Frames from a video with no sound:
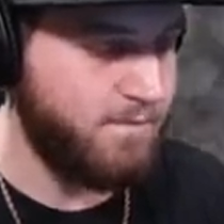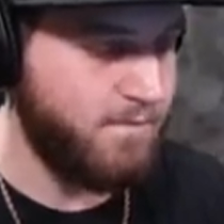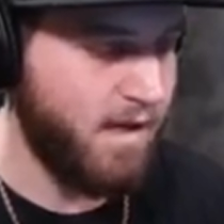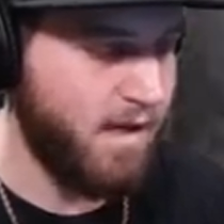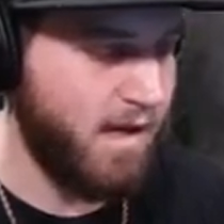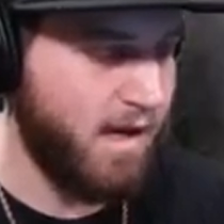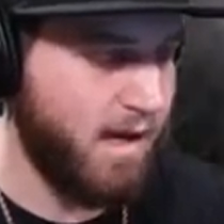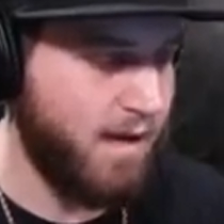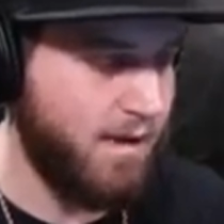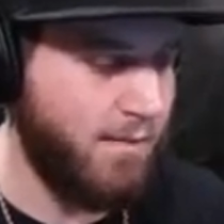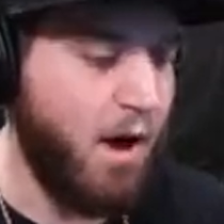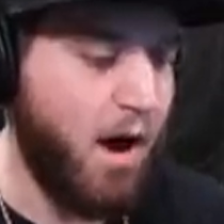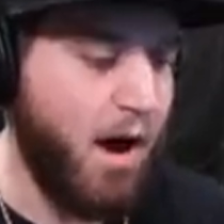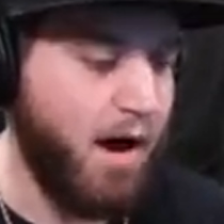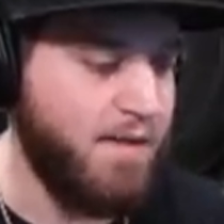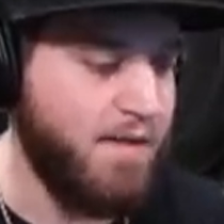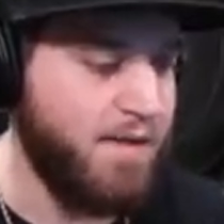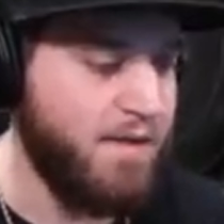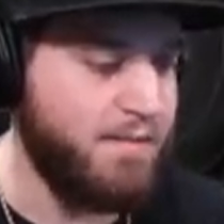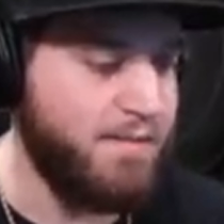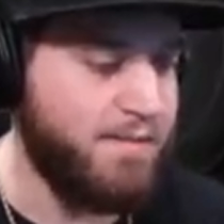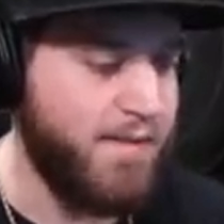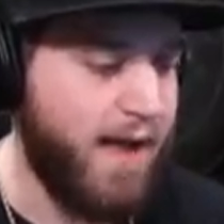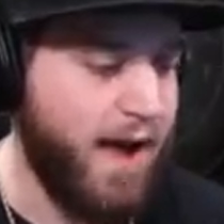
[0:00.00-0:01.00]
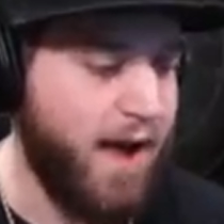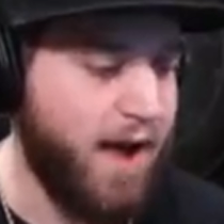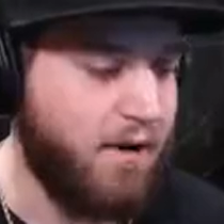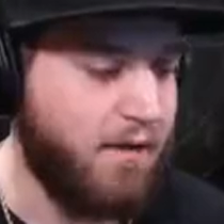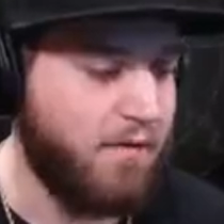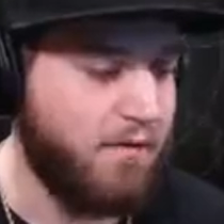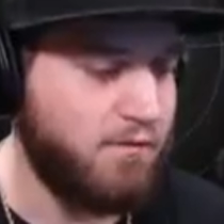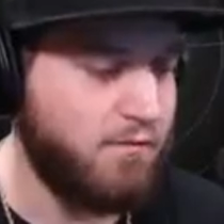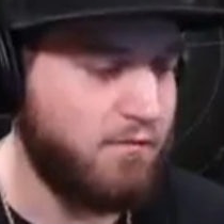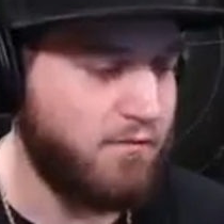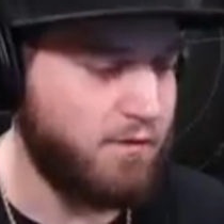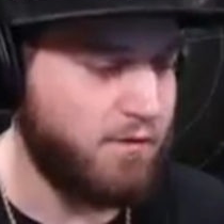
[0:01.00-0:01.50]
Like, I'm on them now,
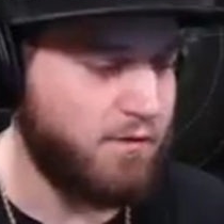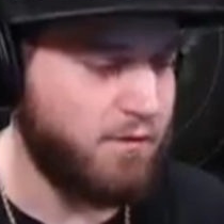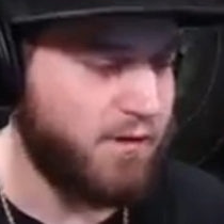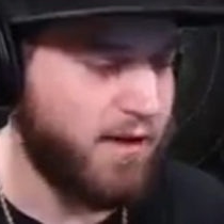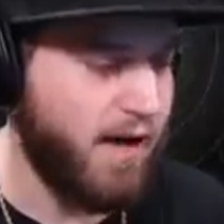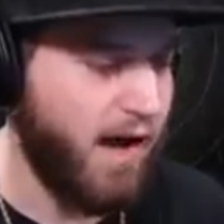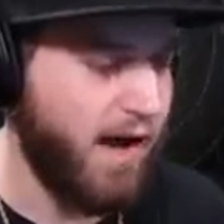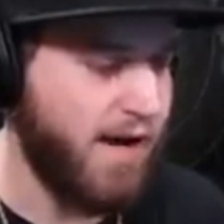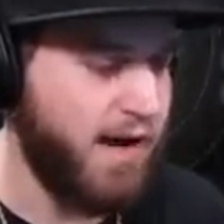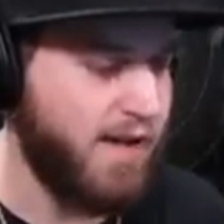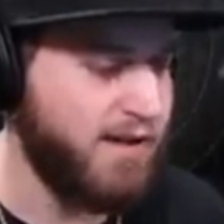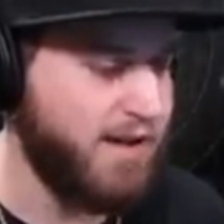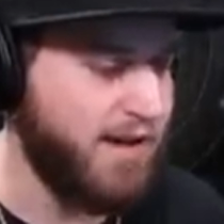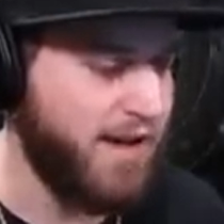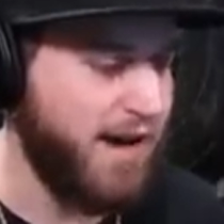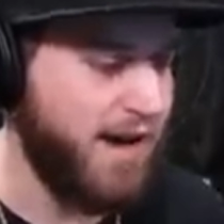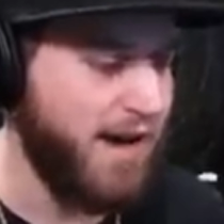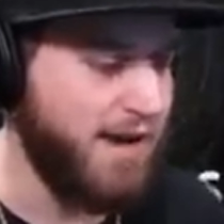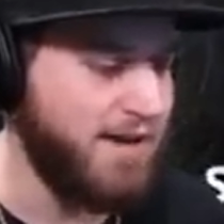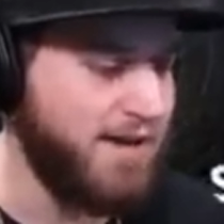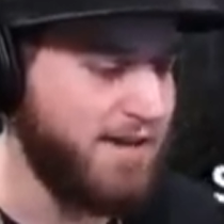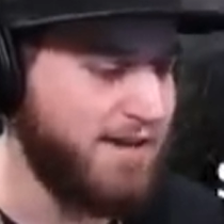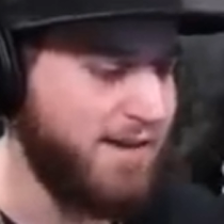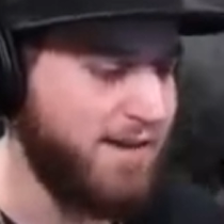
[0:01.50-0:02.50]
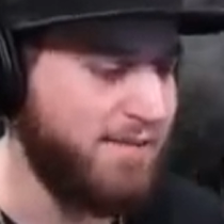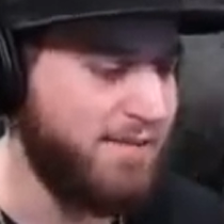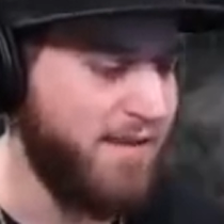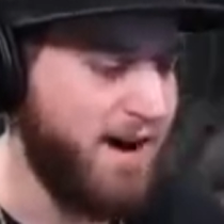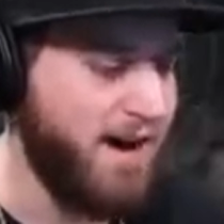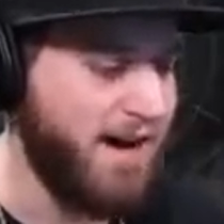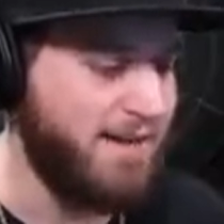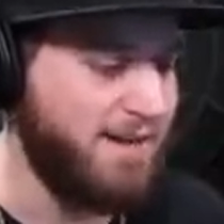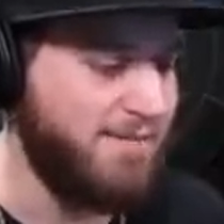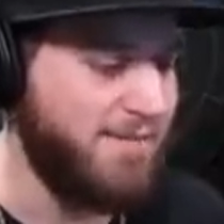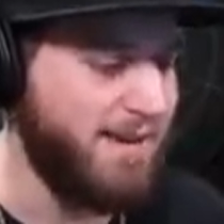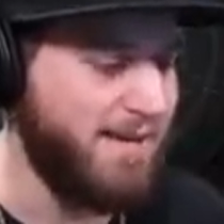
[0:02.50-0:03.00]
or kind of. I'm
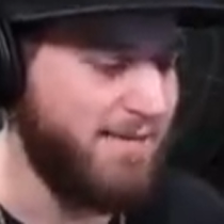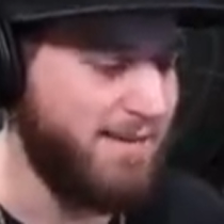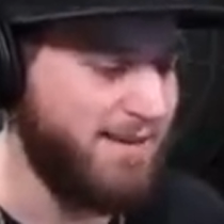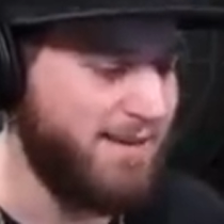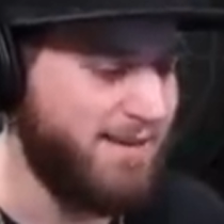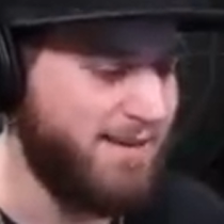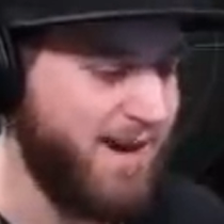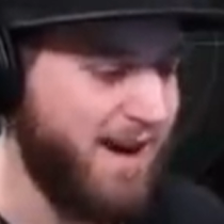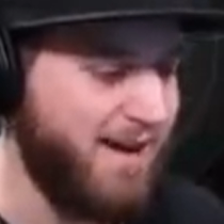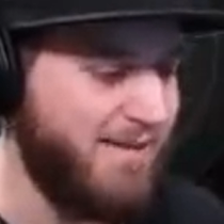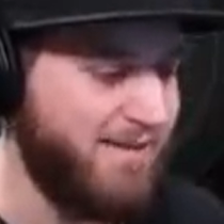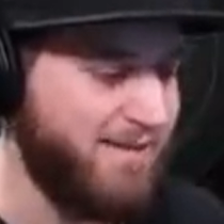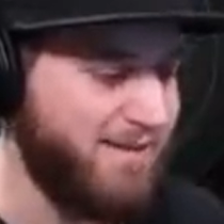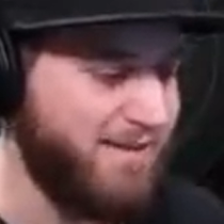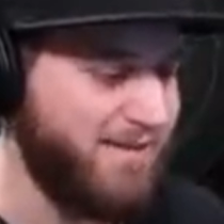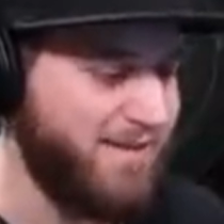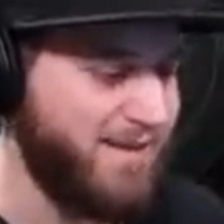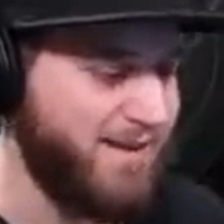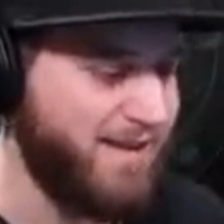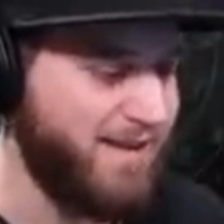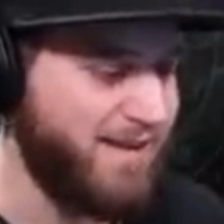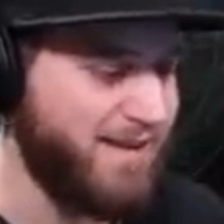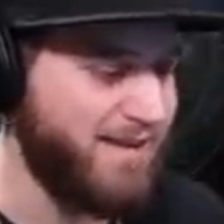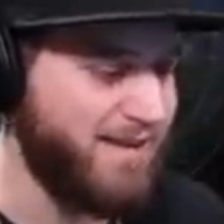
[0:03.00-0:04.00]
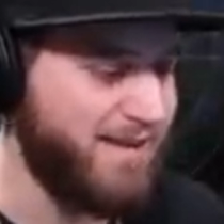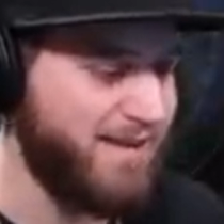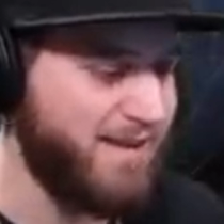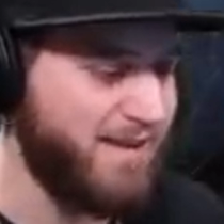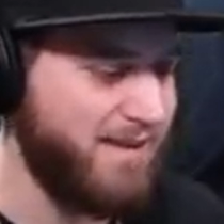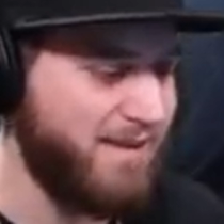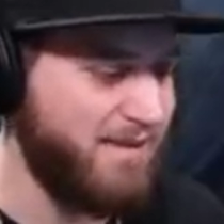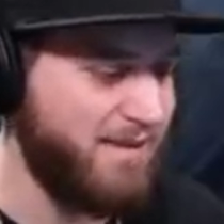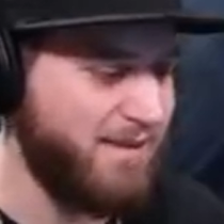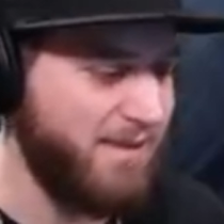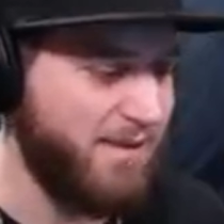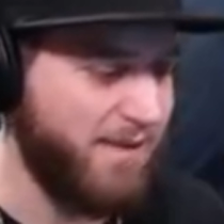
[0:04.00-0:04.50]
not going to be able to drive over this.
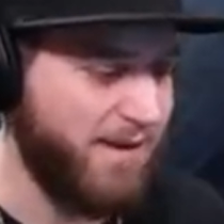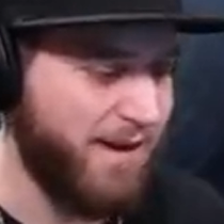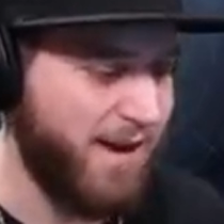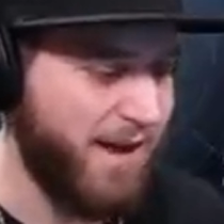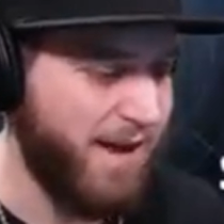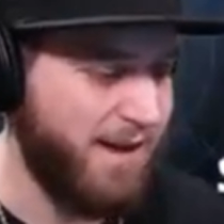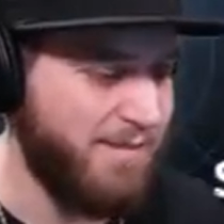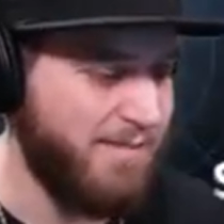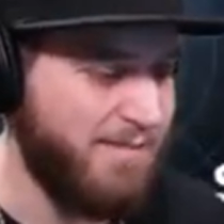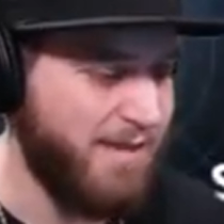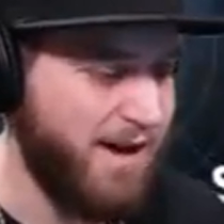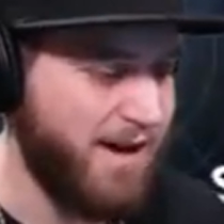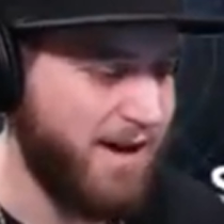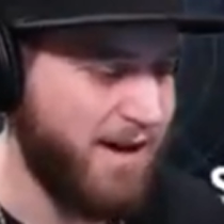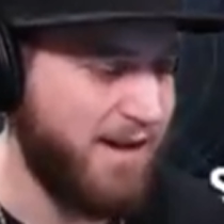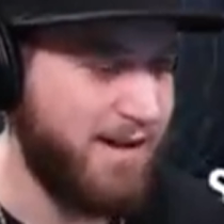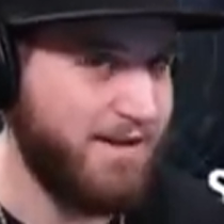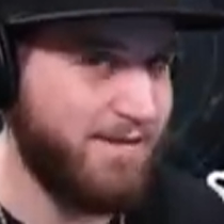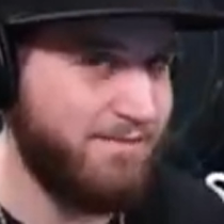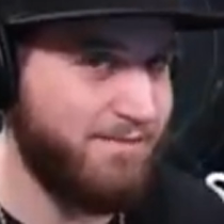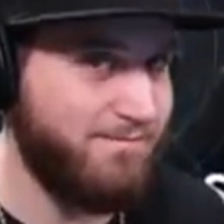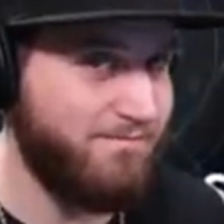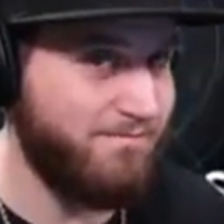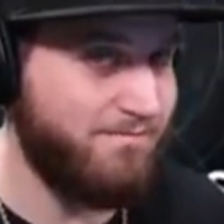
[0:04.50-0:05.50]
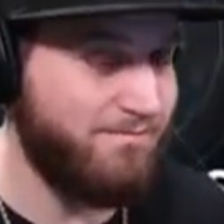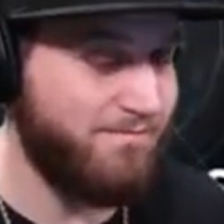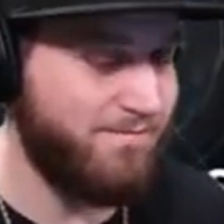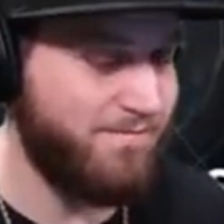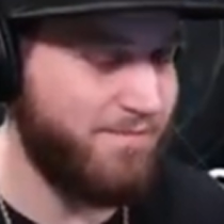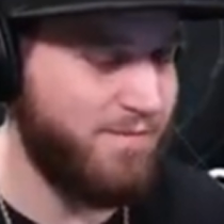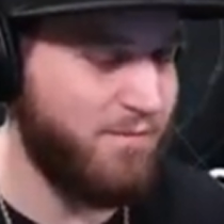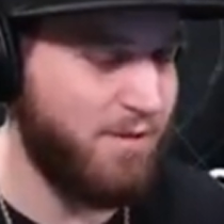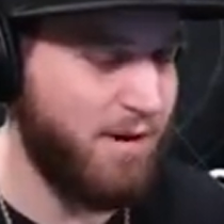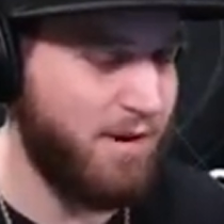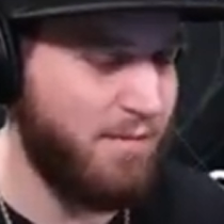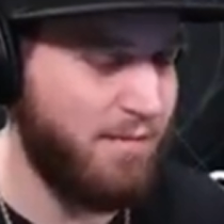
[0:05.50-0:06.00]
Or am I?
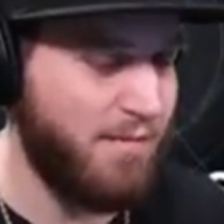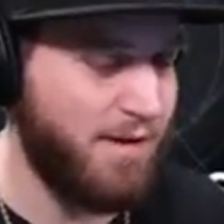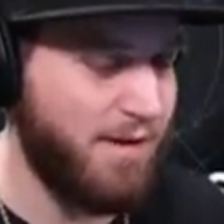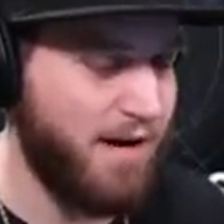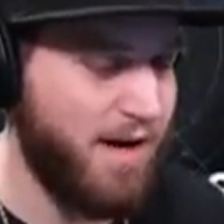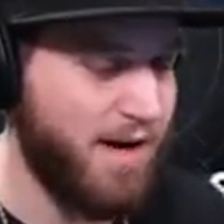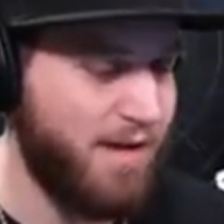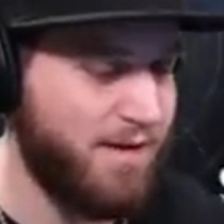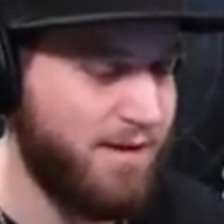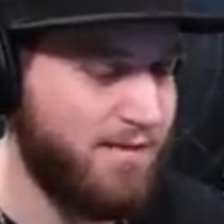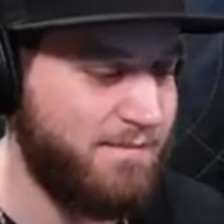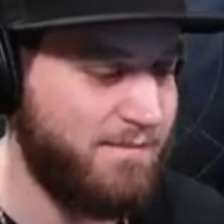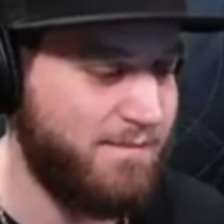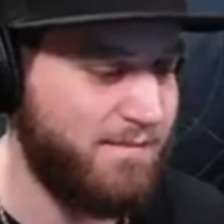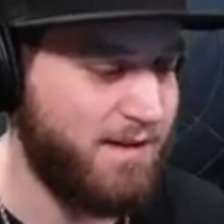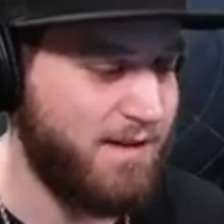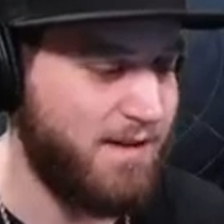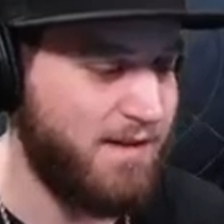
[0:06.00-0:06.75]
Probably not.